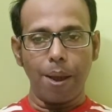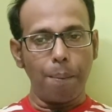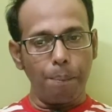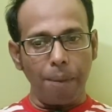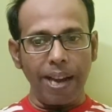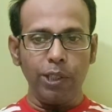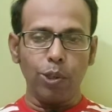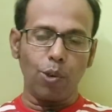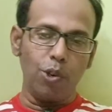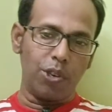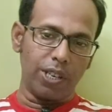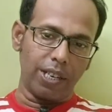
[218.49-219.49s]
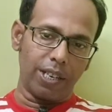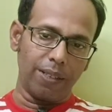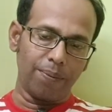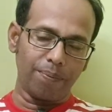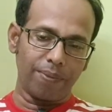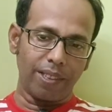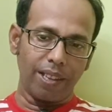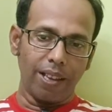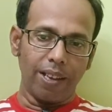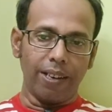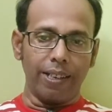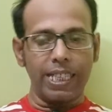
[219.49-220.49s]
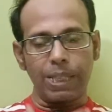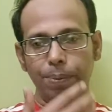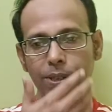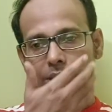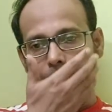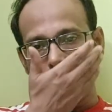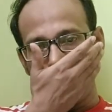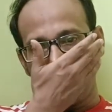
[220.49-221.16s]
Mitochondria, responsible